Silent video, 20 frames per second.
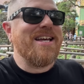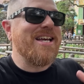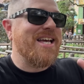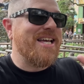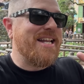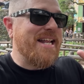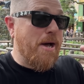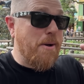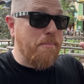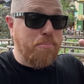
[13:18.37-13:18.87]

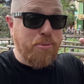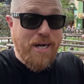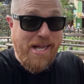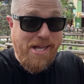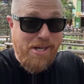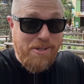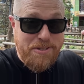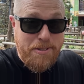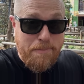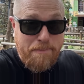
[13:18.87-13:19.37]
and how
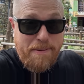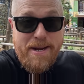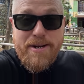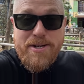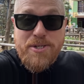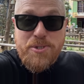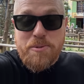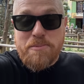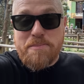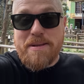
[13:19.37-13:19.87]
proud the
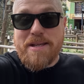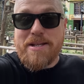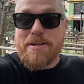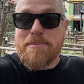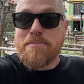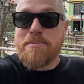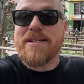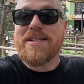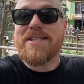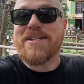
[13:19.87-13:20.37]
parents would be to
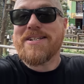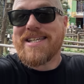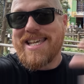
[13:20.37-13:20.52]
bring their